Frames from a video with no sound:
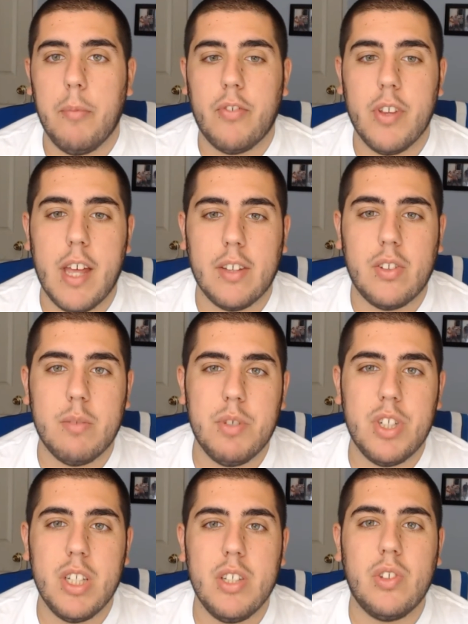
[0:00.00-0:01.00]
For the
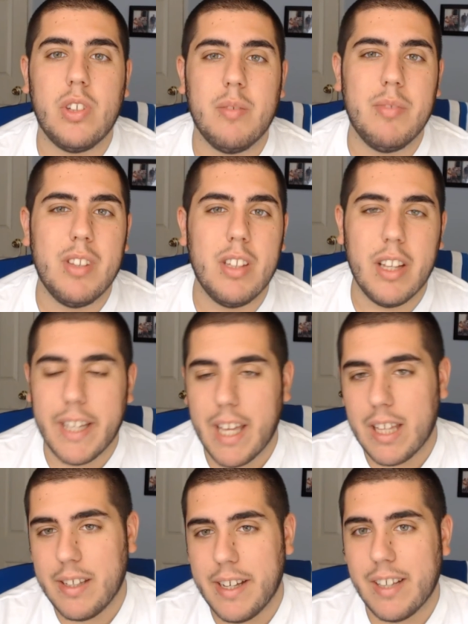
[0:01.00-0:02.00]
SMGs,
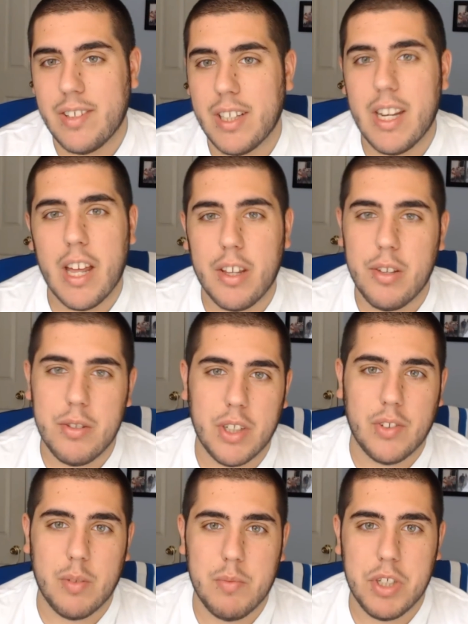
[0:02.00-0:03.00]
again, like I said, not a huge
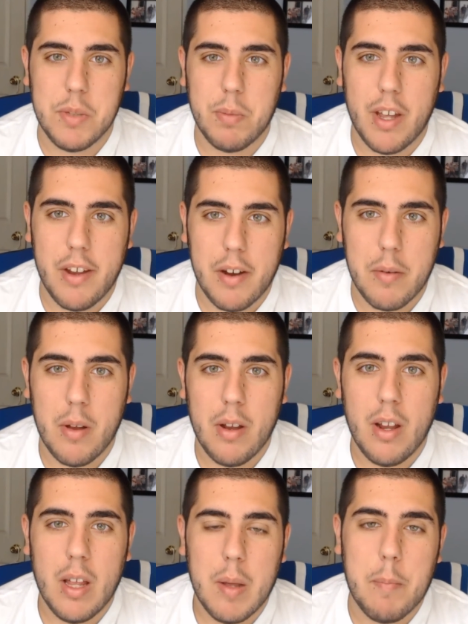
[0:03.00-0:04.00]
SMG player,
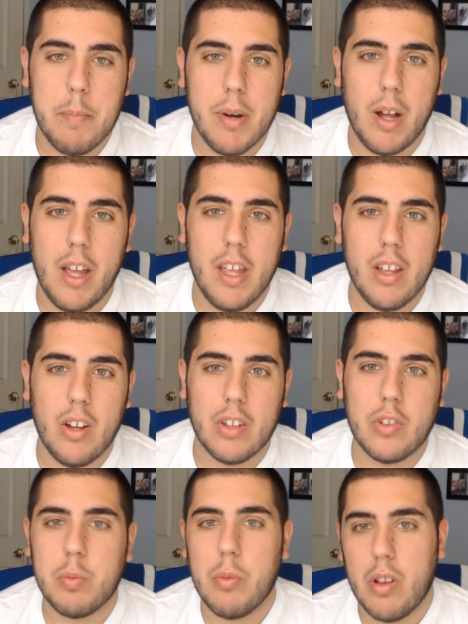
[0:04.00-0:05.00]
but
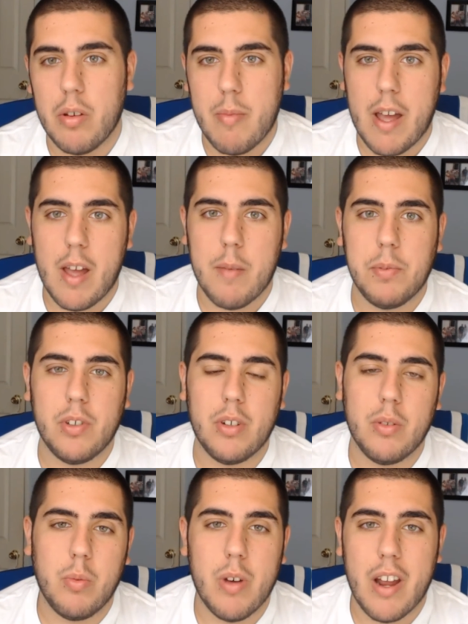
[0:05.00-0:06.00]
on smaller maps
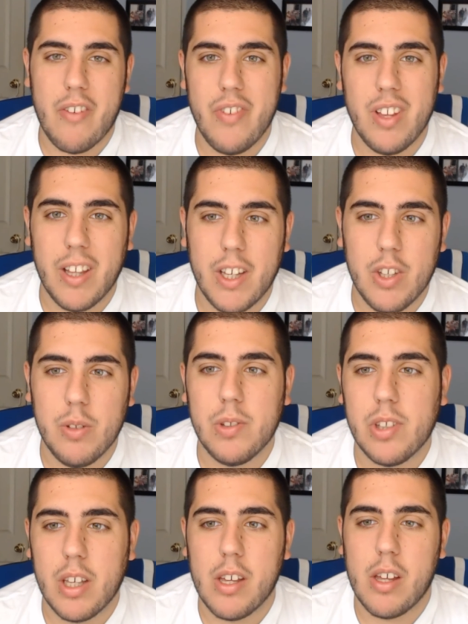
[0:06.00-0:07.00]
or when I feel like
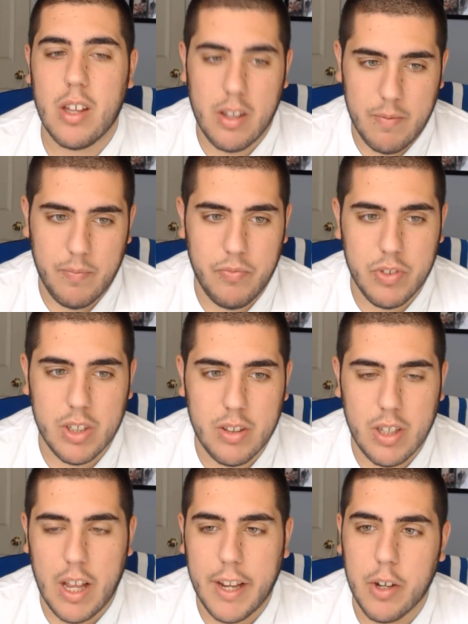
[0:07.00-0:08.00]
using it,
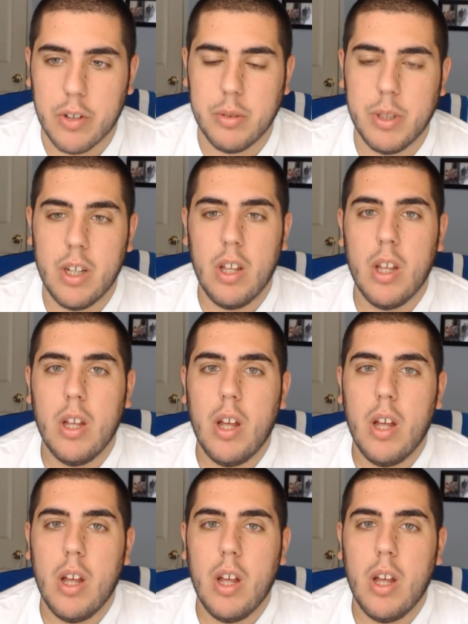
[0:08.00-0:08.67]
I go to it.